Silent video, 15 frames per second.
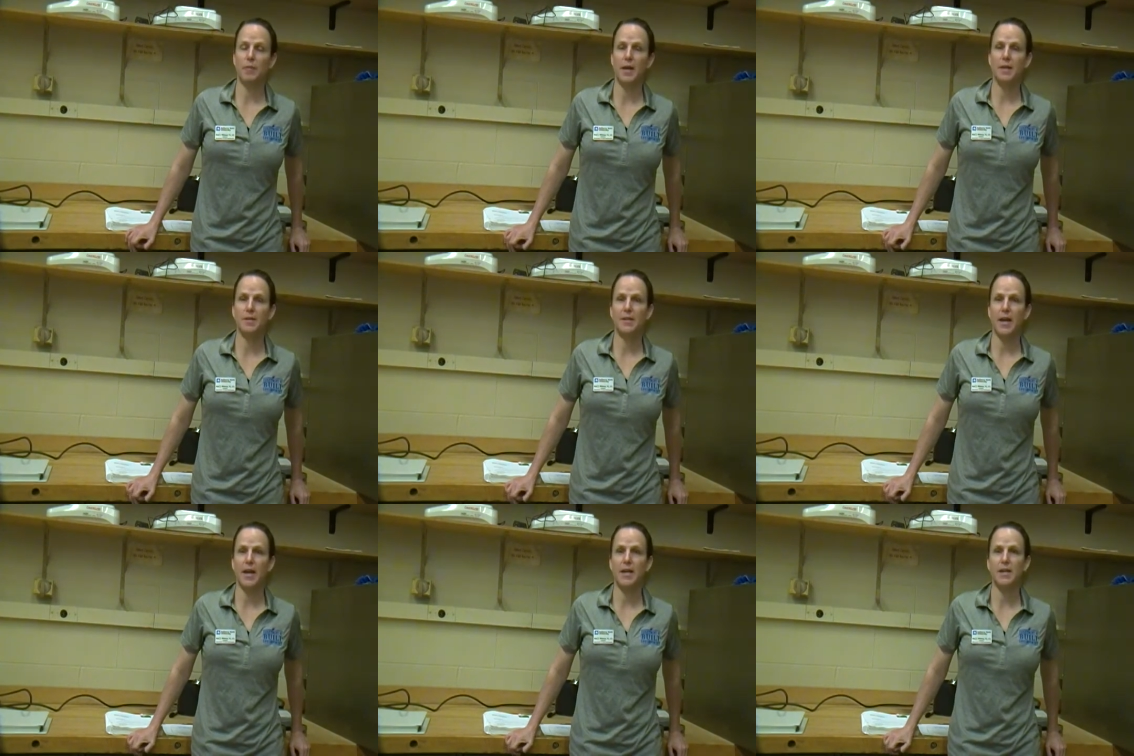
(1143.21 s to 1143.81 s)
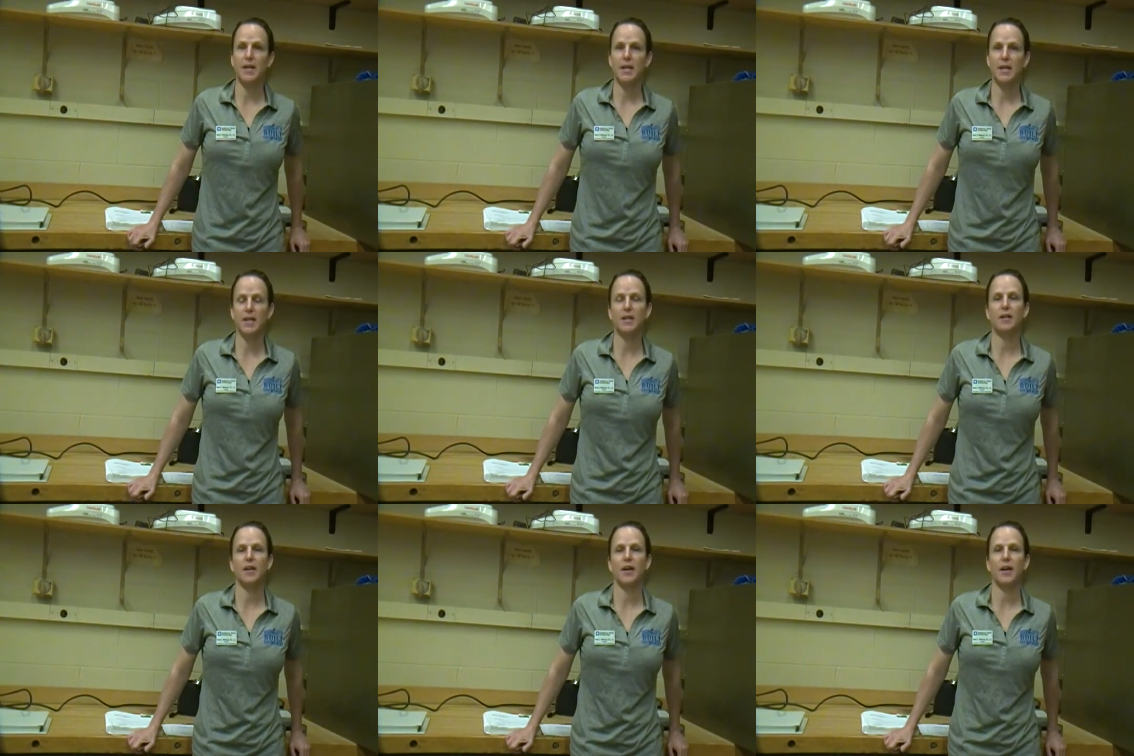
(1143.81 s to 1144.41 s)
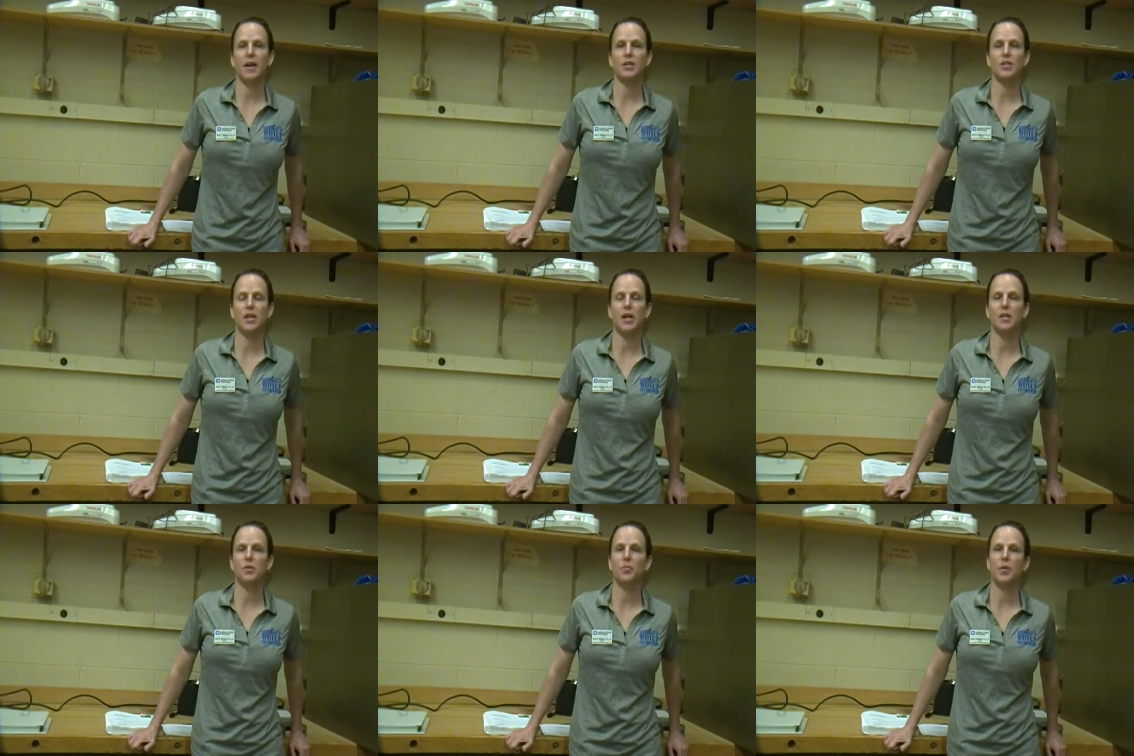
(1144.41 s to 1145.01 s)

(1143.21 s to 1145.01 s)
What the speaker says: maintain heat, I actually had